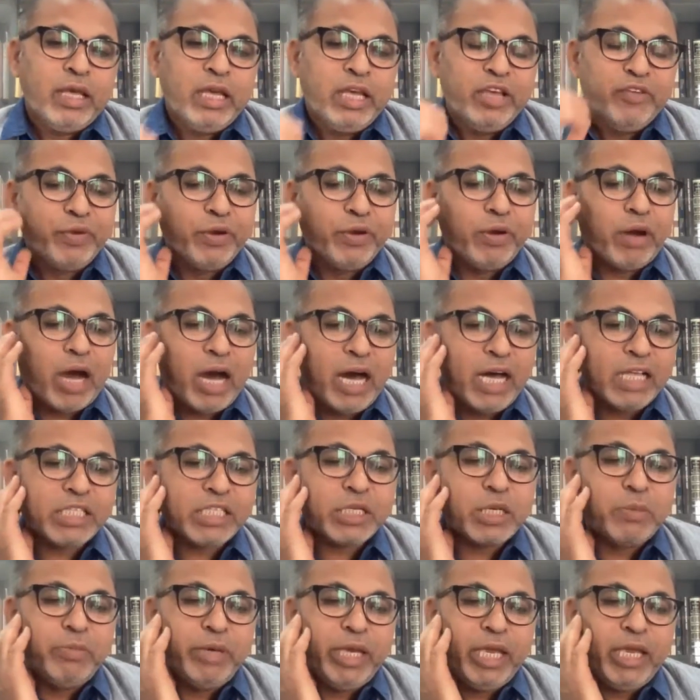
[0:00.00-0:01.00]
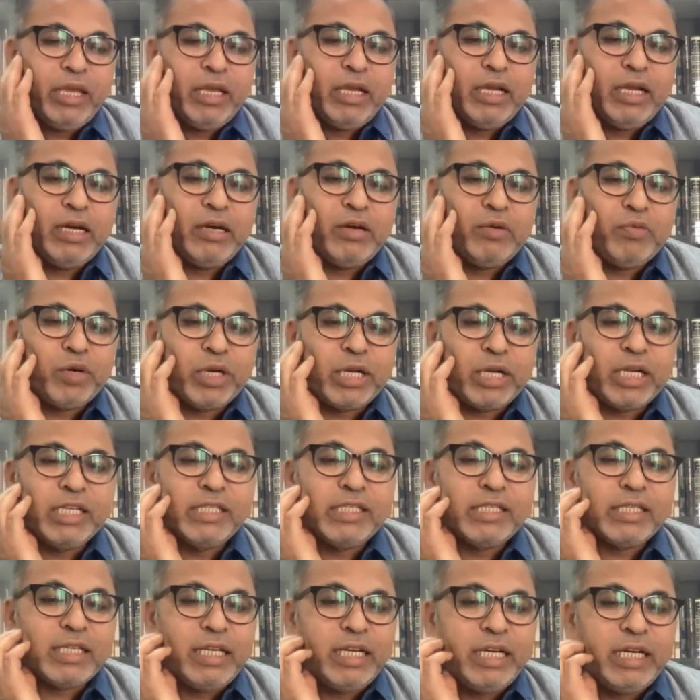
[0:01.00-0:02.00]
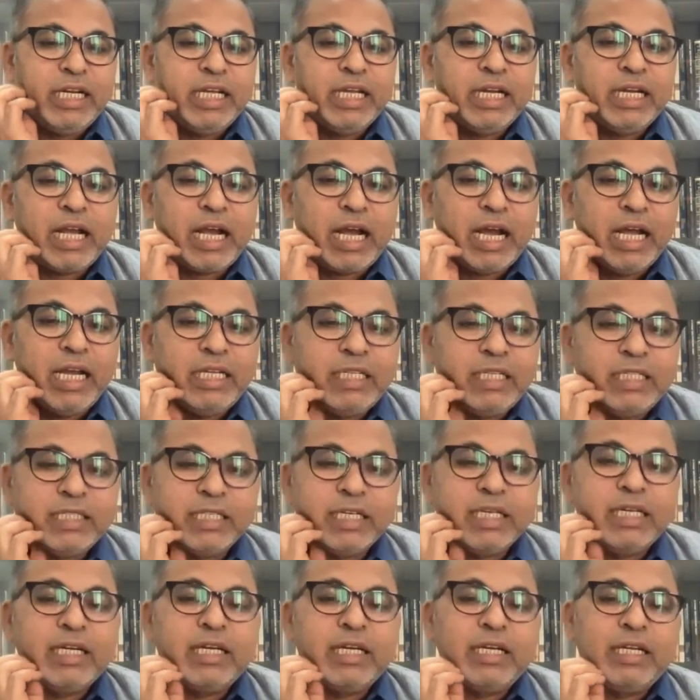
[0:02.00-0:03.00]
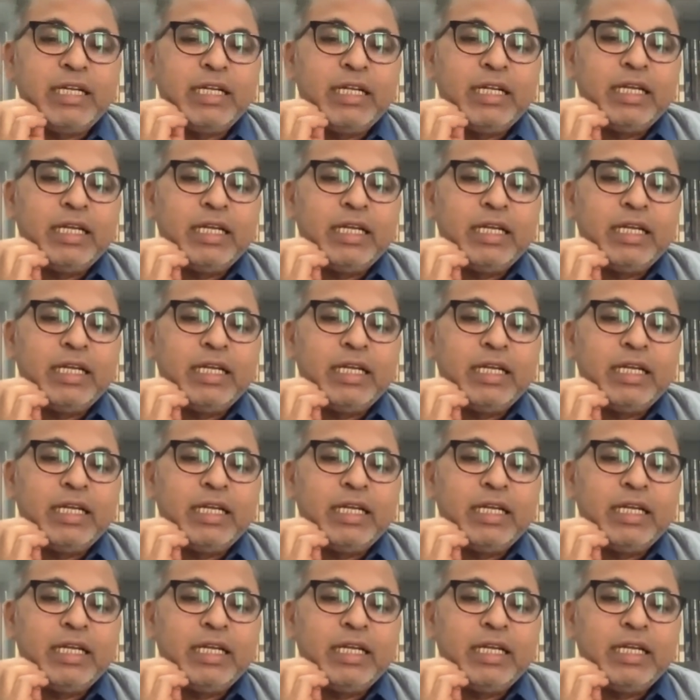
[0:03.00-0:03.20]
If you ask me what is Indian culture,